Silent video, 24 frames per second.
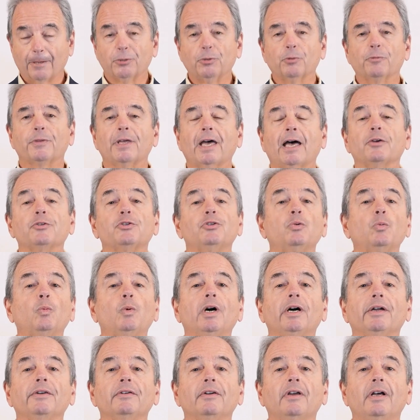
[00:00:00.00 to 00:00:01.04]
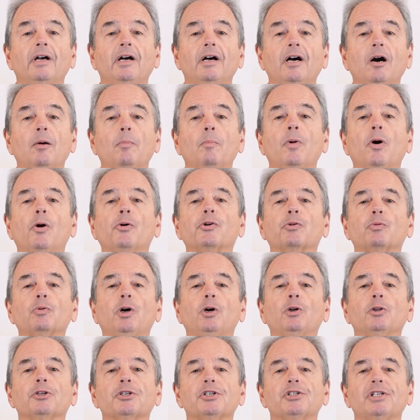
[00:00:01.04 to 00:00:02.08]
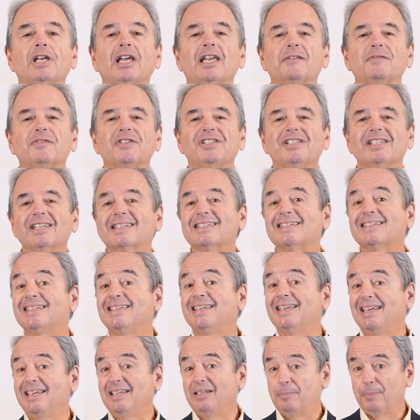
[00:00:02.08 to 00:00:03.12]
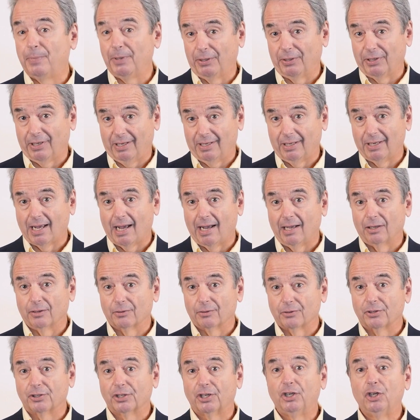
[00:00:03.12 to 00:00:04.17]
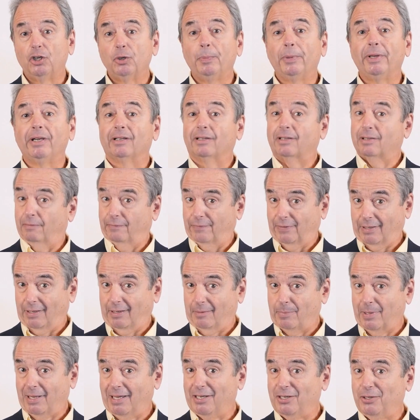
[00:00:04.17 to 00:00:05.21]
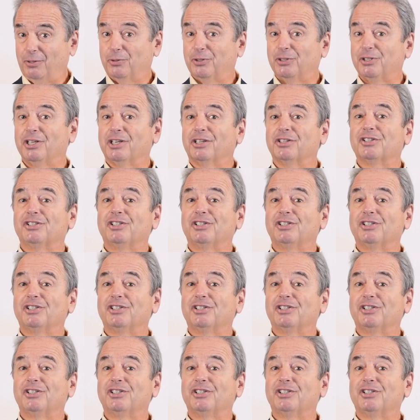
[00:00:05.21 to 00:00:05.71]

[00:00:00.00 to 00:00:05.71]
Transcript: 2001, Motorola saves $16 billion cumulatively by using